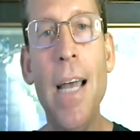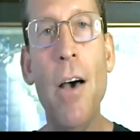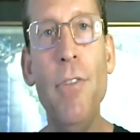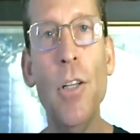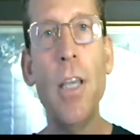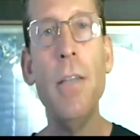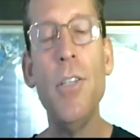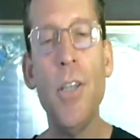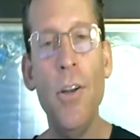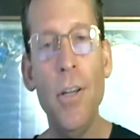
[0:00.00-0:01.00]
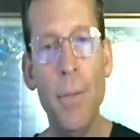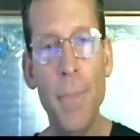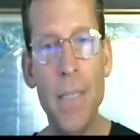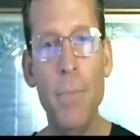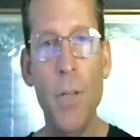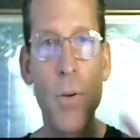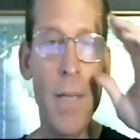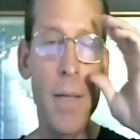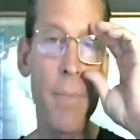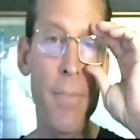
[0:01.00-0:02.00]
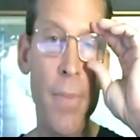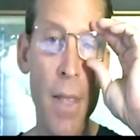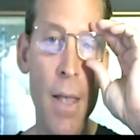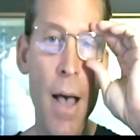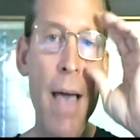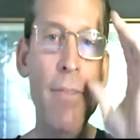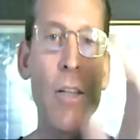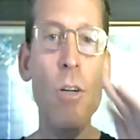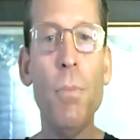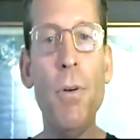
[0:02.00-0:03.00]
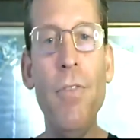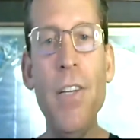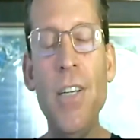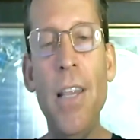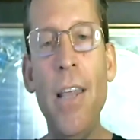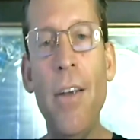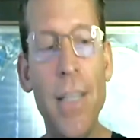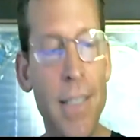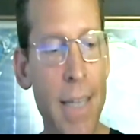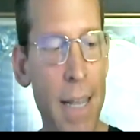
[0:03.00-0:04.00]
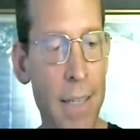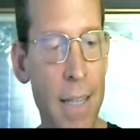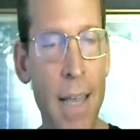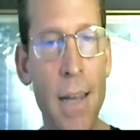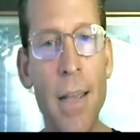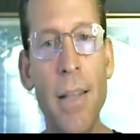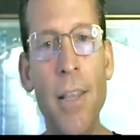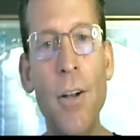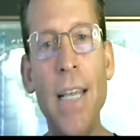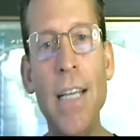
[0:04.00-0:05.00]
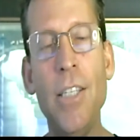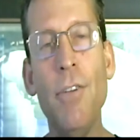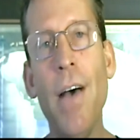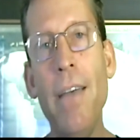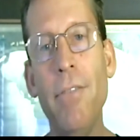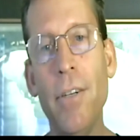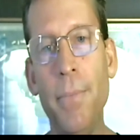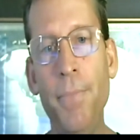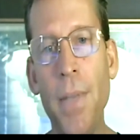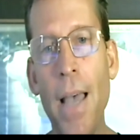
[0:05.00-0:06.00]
Now, if you look in the security agreements I'm doing, I have a little provision in there that says that there's a survivor.